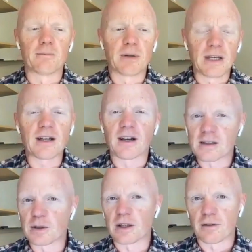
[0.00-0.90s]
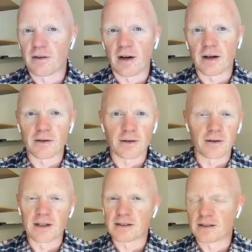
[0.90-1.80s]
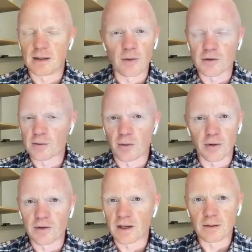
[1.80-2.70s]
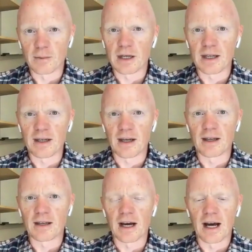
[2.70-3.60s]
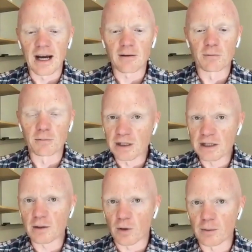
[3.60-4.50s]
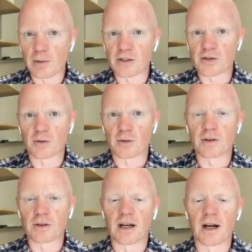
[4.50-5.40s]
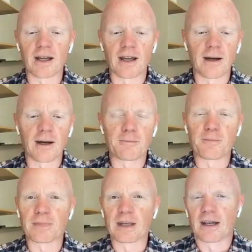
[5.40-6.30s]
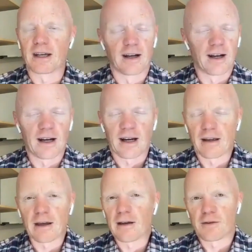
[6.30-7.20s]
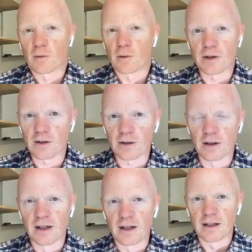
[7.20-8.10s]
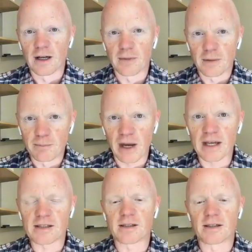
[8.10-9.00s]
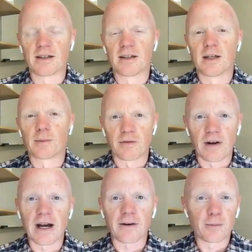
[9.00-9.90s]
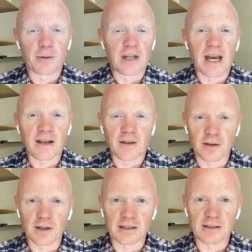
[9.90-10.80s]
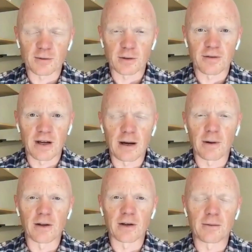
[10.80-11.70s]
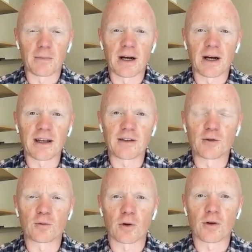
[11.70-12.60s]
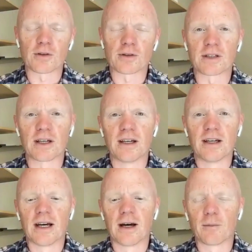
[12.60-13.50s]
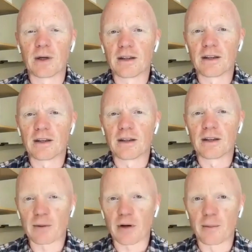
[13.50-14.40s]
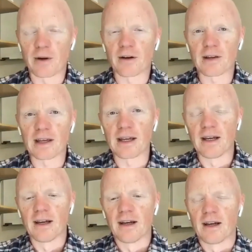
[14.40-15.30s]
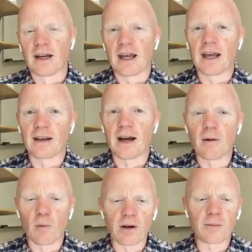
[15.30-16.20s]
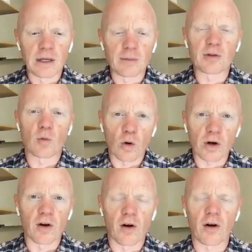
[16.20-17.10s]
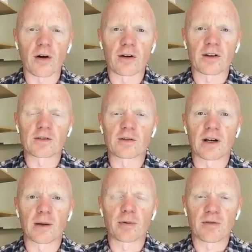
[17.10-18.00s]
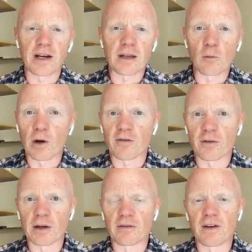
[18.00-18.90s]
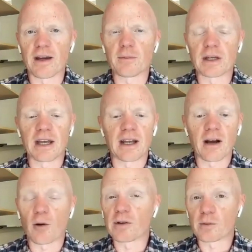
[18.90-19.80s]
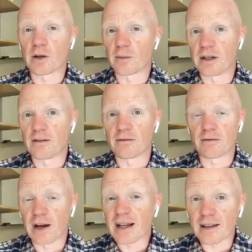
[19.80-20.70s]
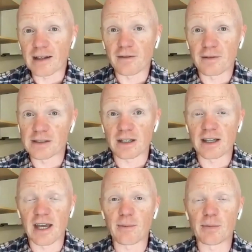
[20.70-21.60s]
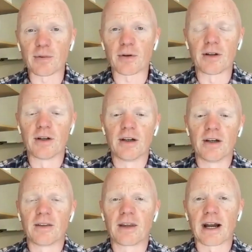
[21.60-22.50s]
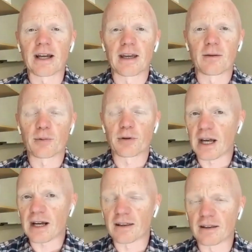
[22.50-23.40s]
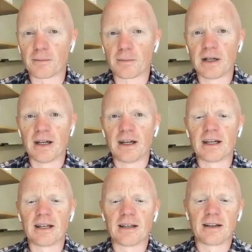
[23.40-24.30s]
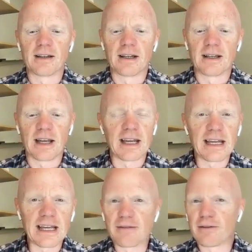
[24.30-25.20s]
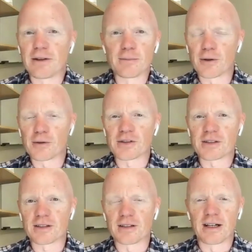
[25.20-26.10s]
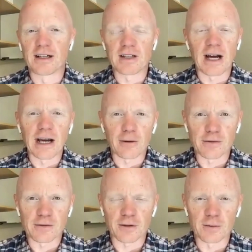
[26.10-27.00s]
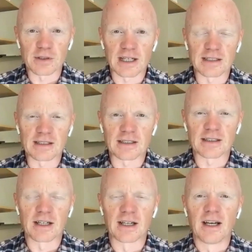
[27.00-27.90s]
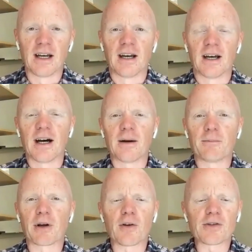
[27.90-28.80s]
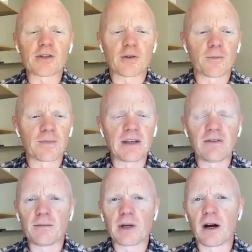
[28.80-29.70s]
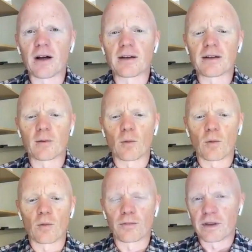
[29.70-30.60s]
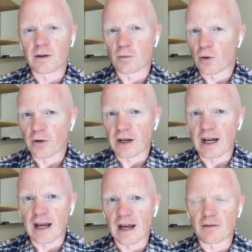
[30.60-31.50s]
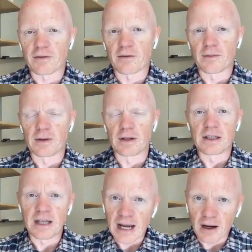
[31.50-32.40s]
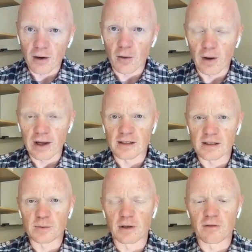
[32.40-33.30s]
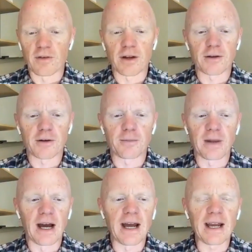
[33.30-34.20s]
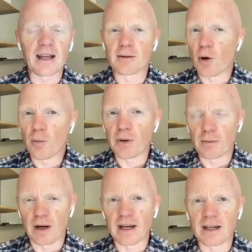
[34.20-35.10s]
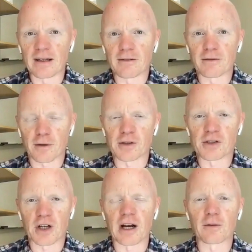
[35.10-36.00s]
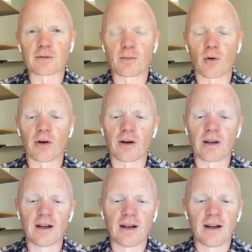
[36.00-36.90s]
being a husband and a father is the most important thing to me. And I really want to make sure that I am, if you will, the best provider and protector. That's sort of how I look at my two roles in the family primarily. And I want to be able to work hard so that I'm providing well for my family. And I always want to be, frankly, physically capable that I can protect them in even the most dire of circumstances. But also, even beyond the role that I have now as husband and father, the moment my first child was born,